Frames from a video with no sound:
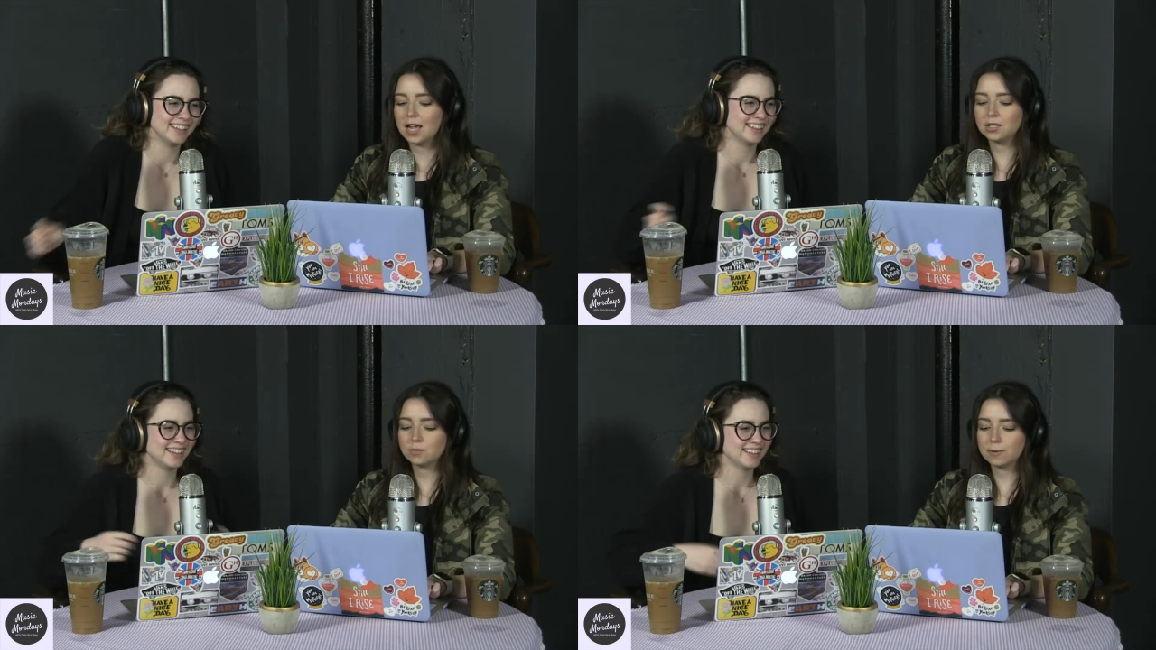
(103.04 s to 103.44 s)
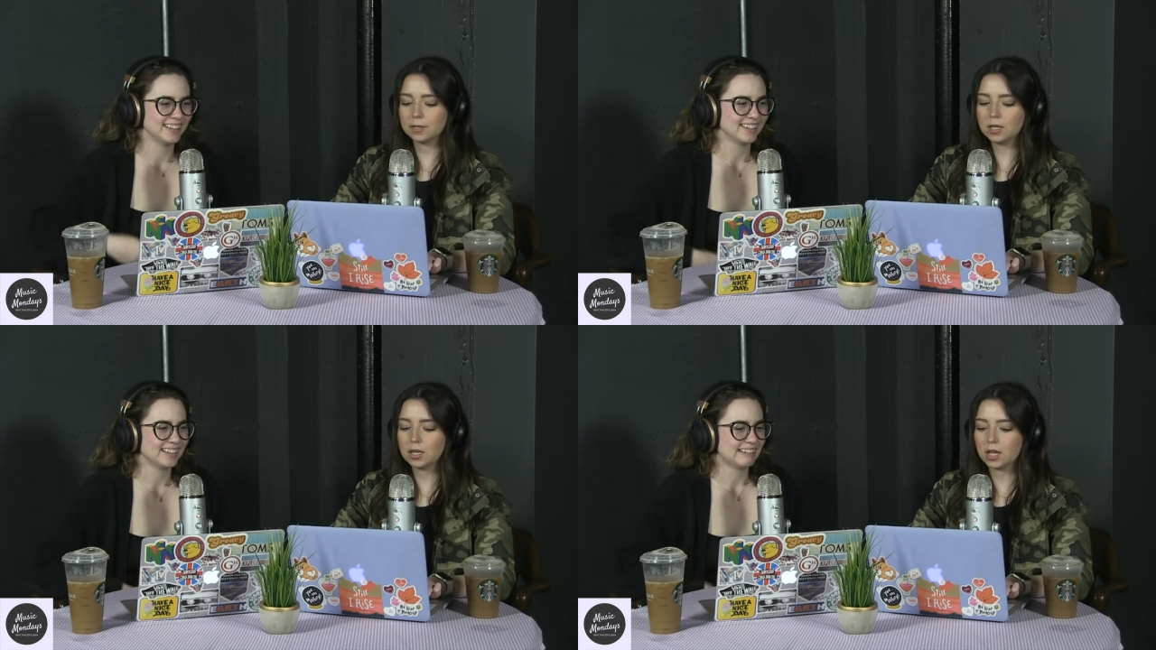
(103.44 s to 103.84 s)
Speaker 1: it's really
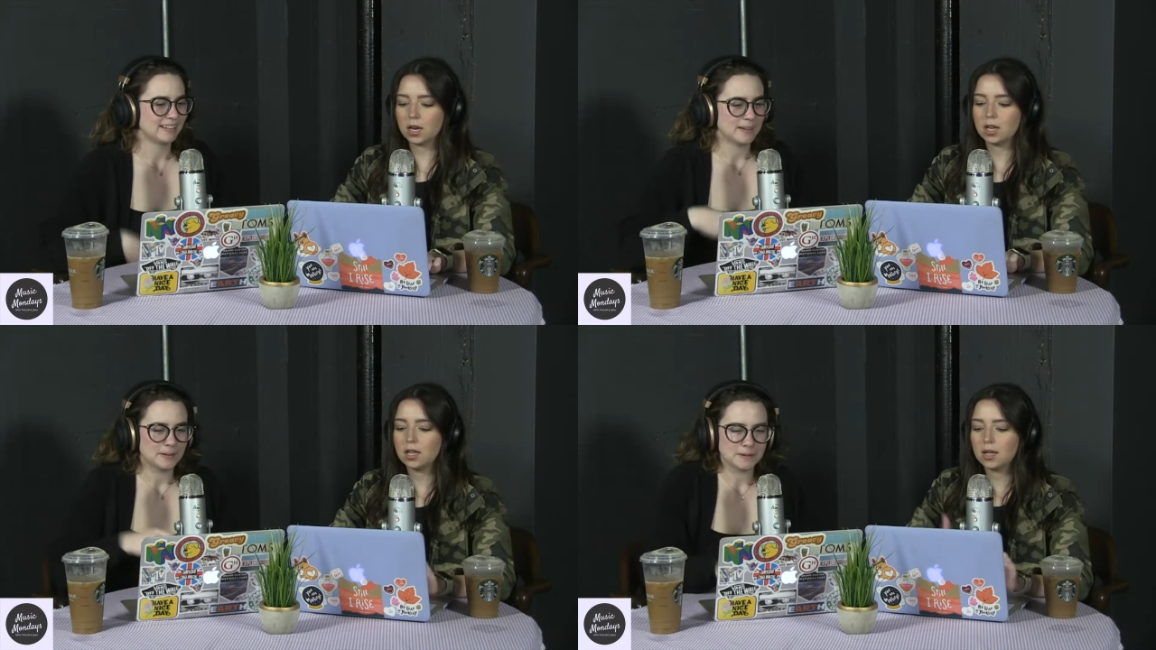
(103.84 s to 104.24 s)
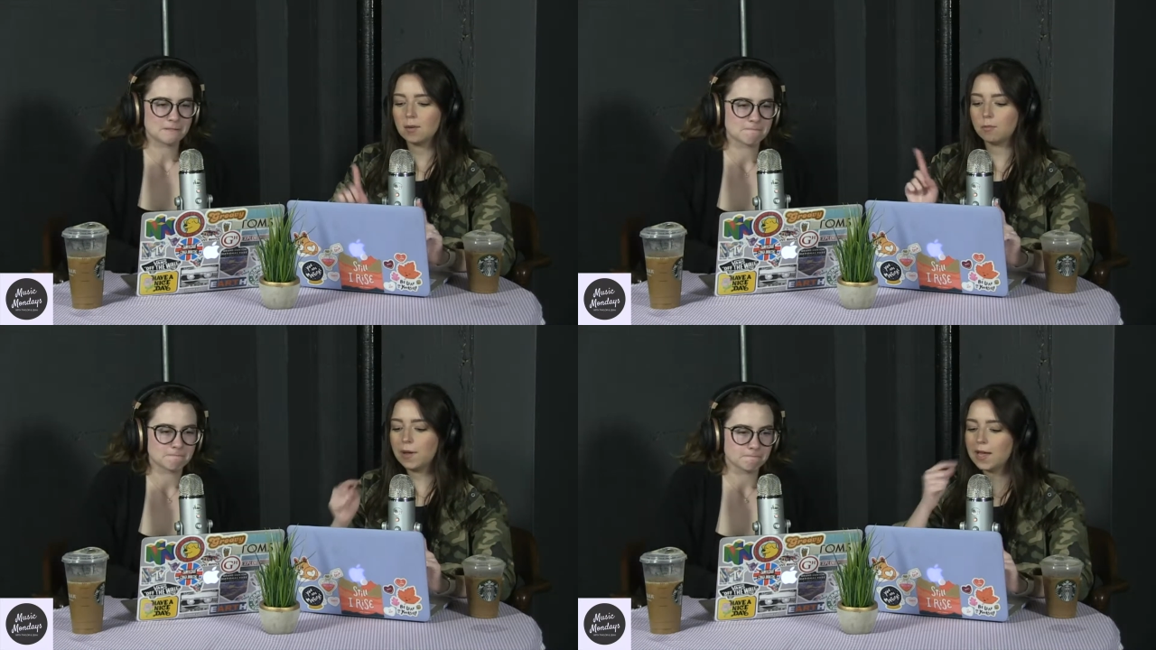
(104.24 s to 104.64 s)
good,
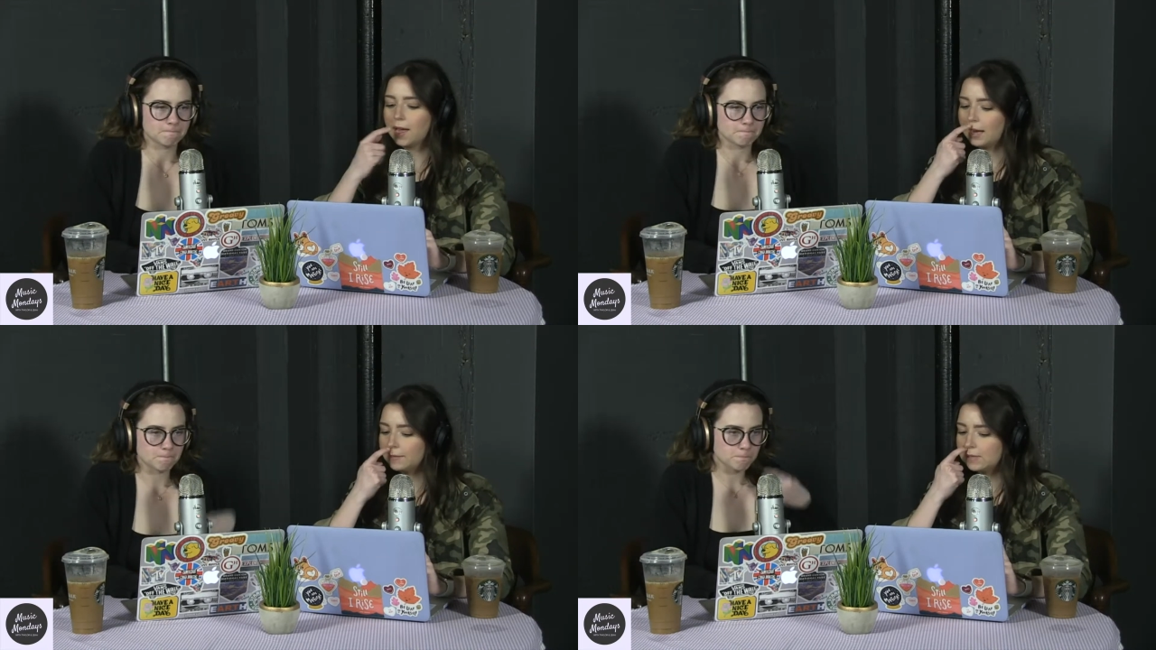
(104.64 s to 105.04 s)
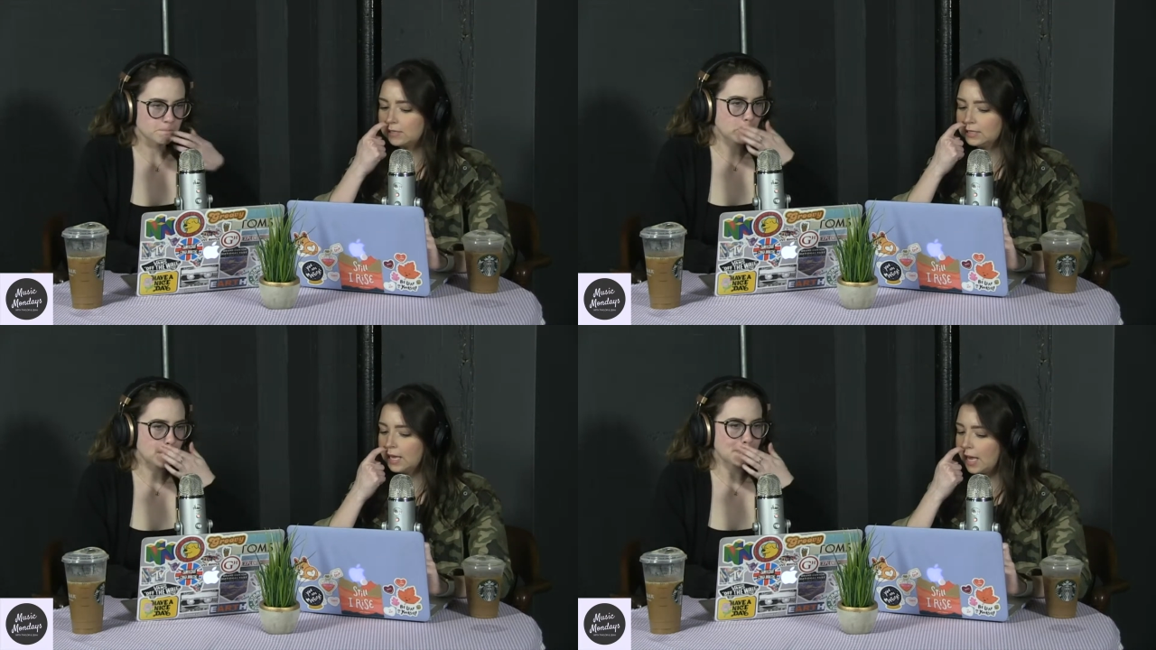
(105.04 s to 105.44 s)
but I will
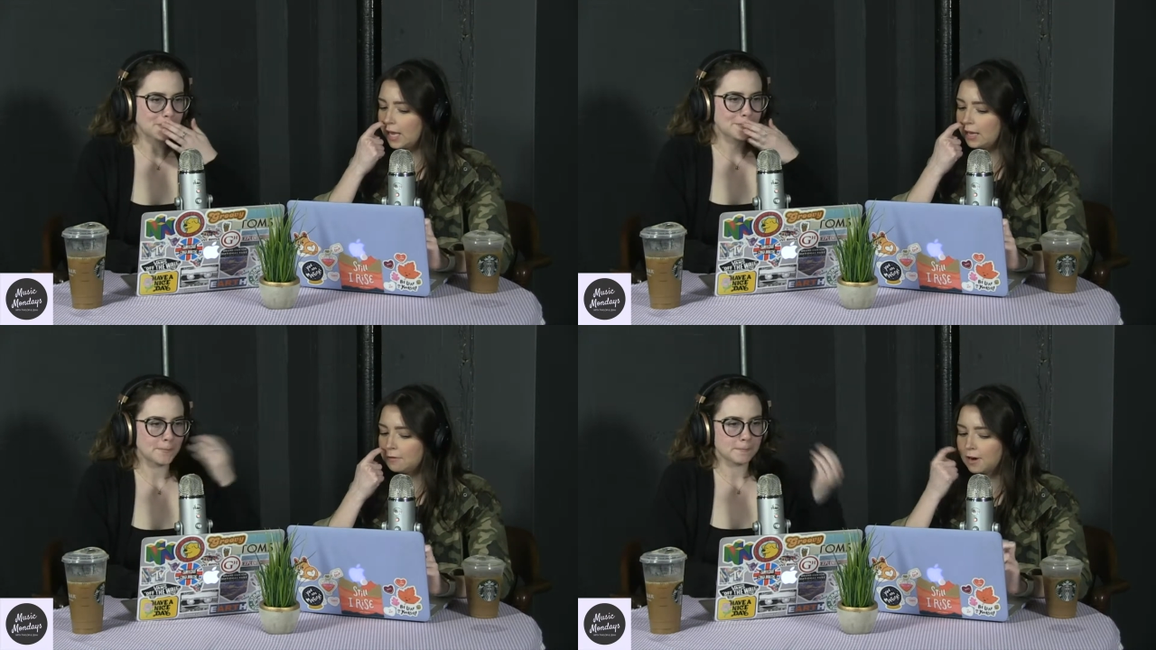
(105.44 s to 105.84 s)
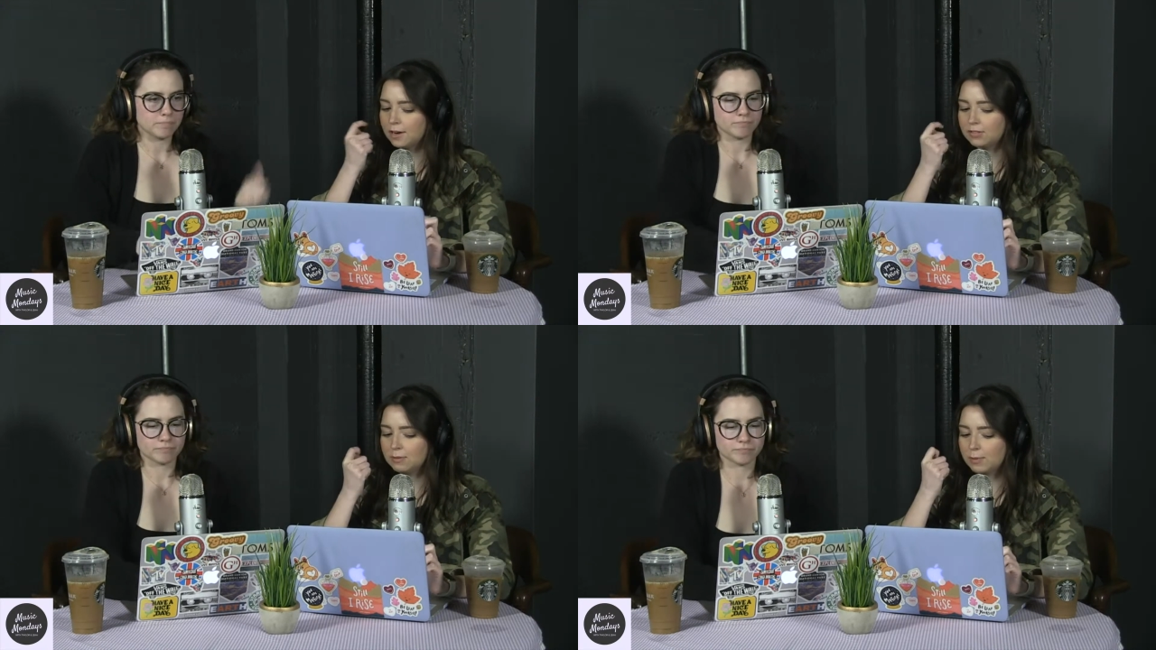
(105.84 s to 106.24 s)
say right off
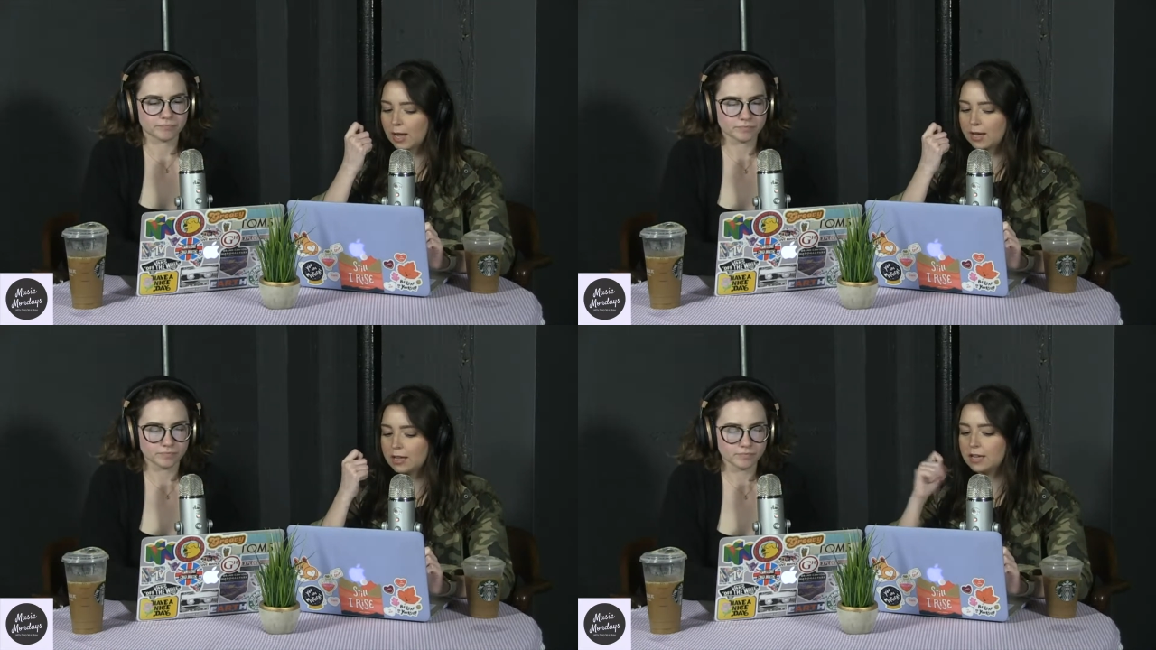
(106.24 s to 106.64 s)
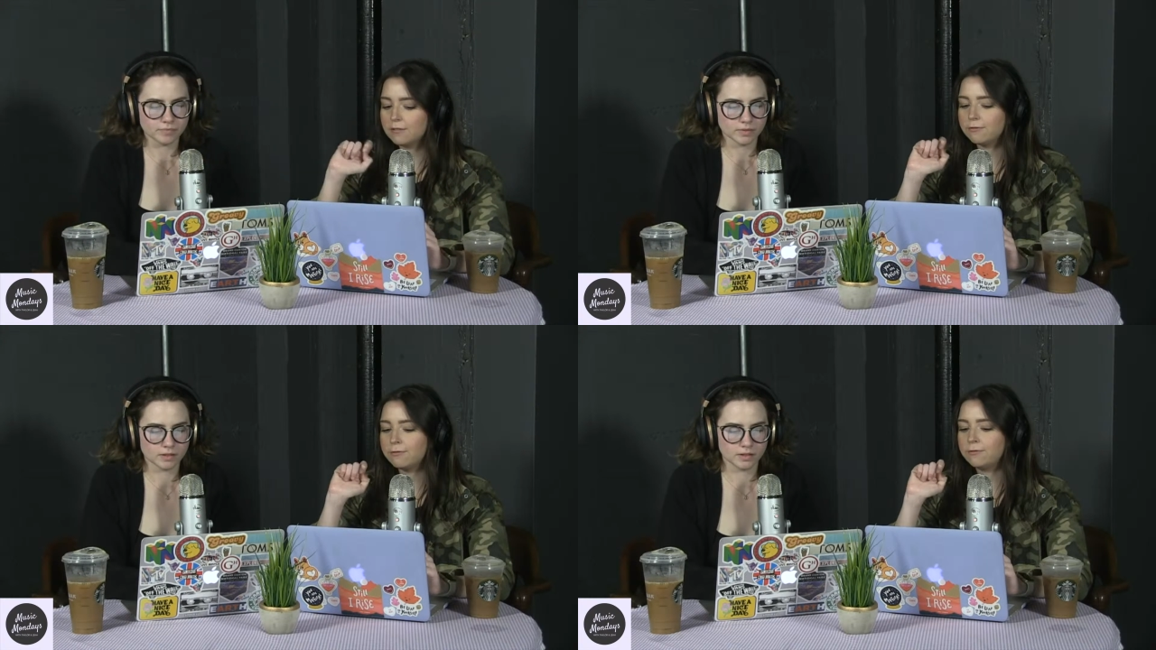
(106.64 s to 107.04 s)
the bat, it
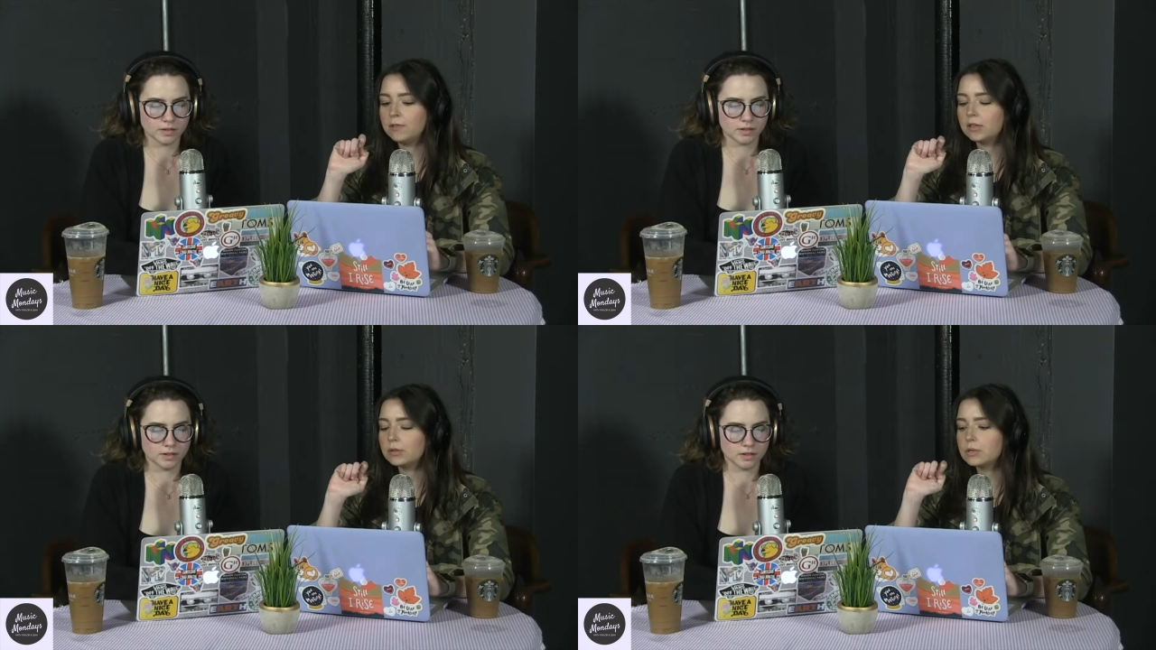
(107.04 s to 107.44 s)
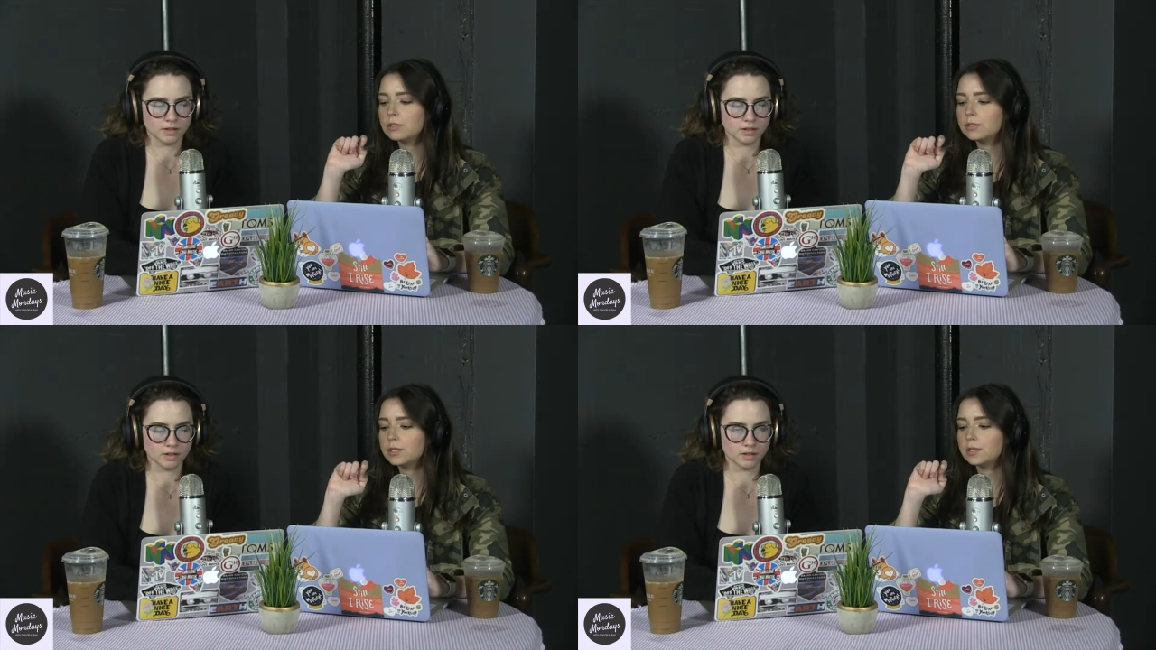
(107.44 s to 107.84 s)

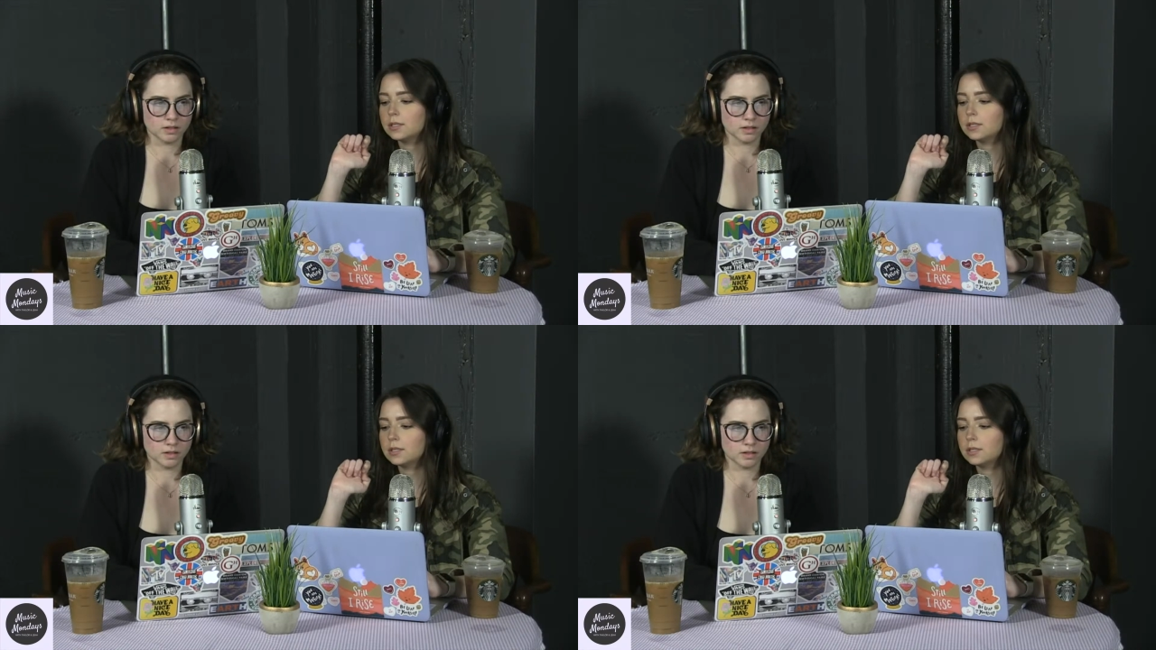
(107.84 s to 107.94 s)
feels